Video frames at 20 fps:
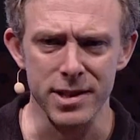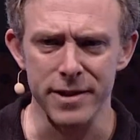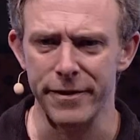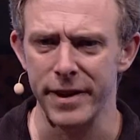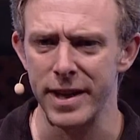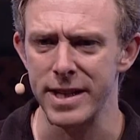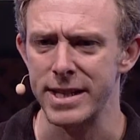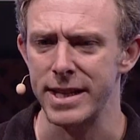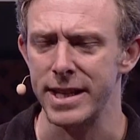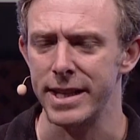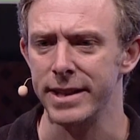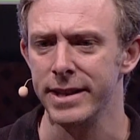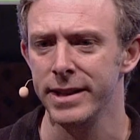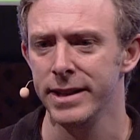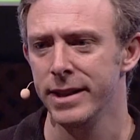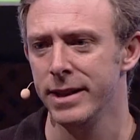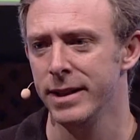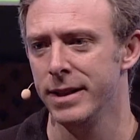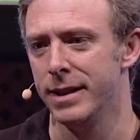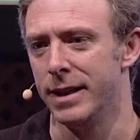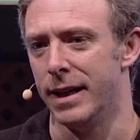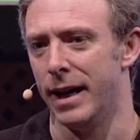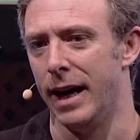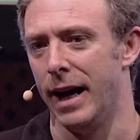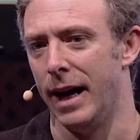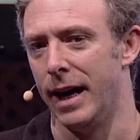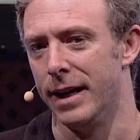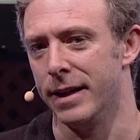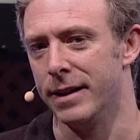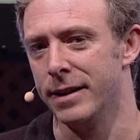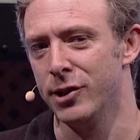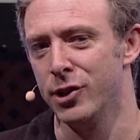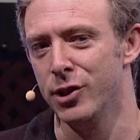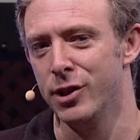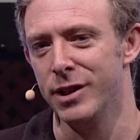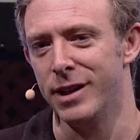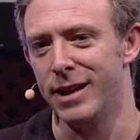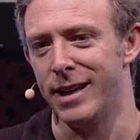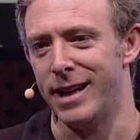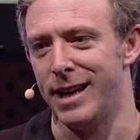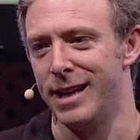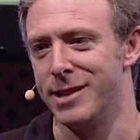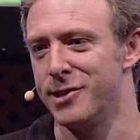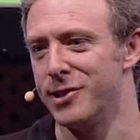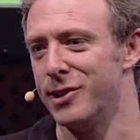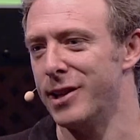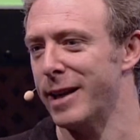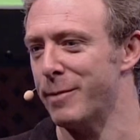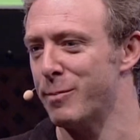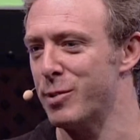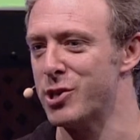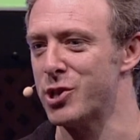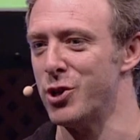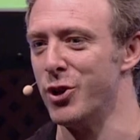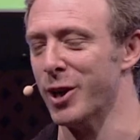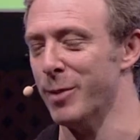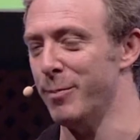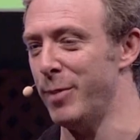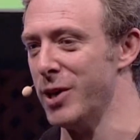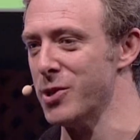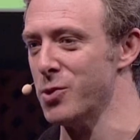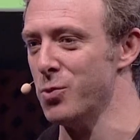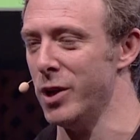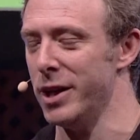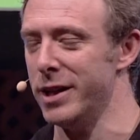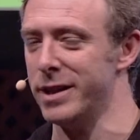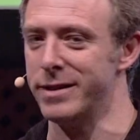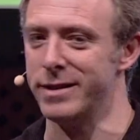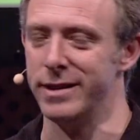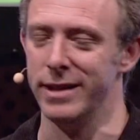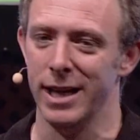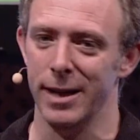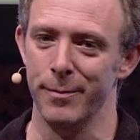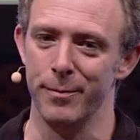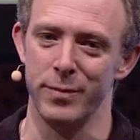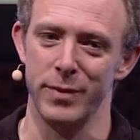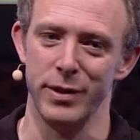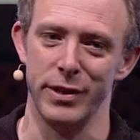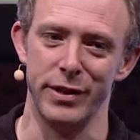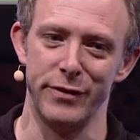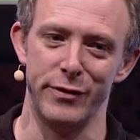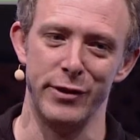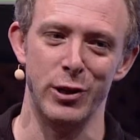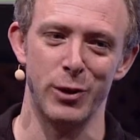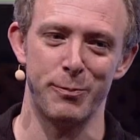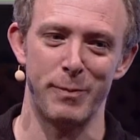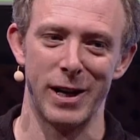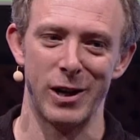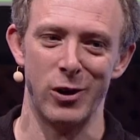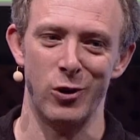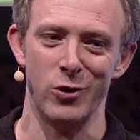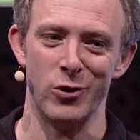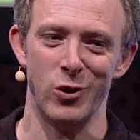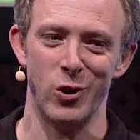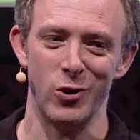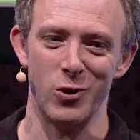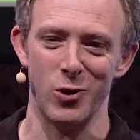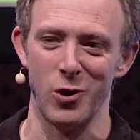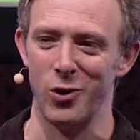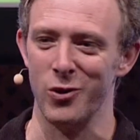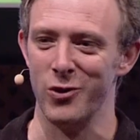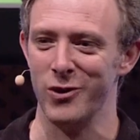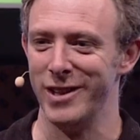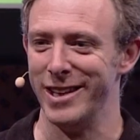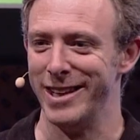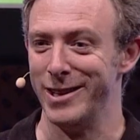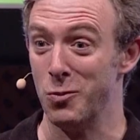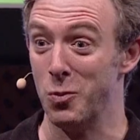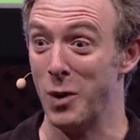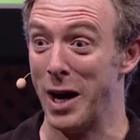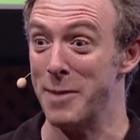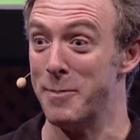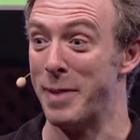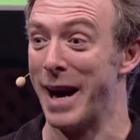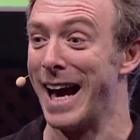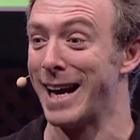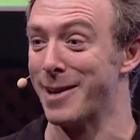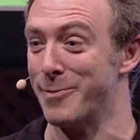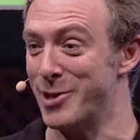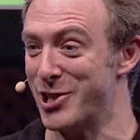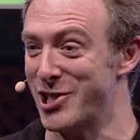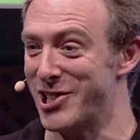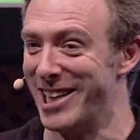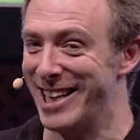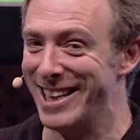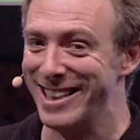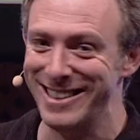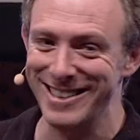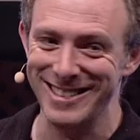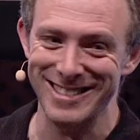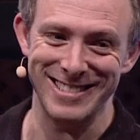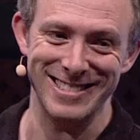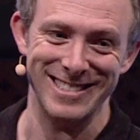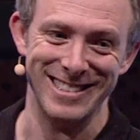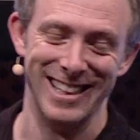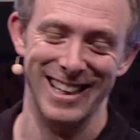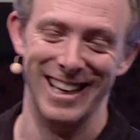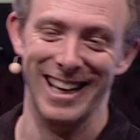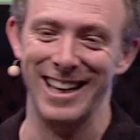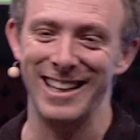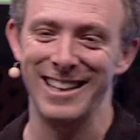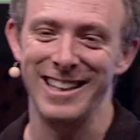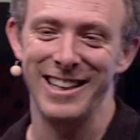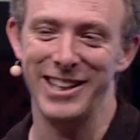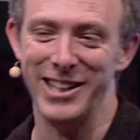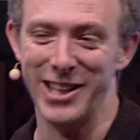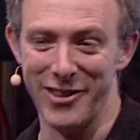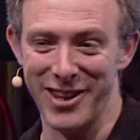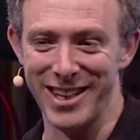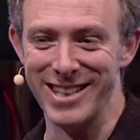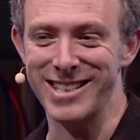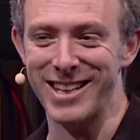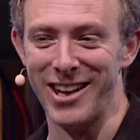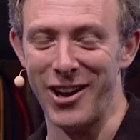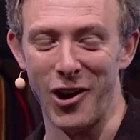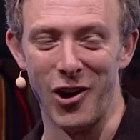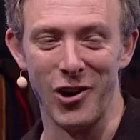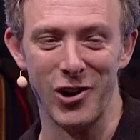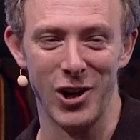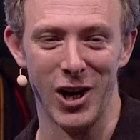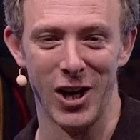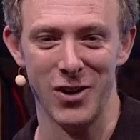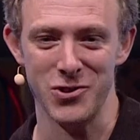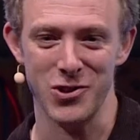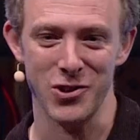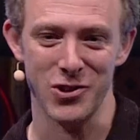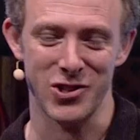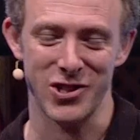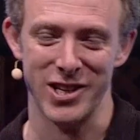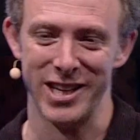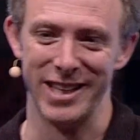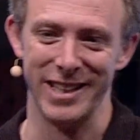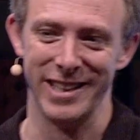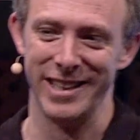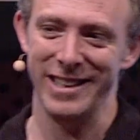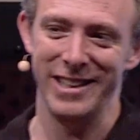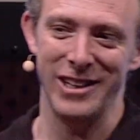Dfinity uh, isn't like pursuing a buzzword. Um, if you look back on, on, on the Wayback Machine, uh, the Internet Archives, you'll see uh,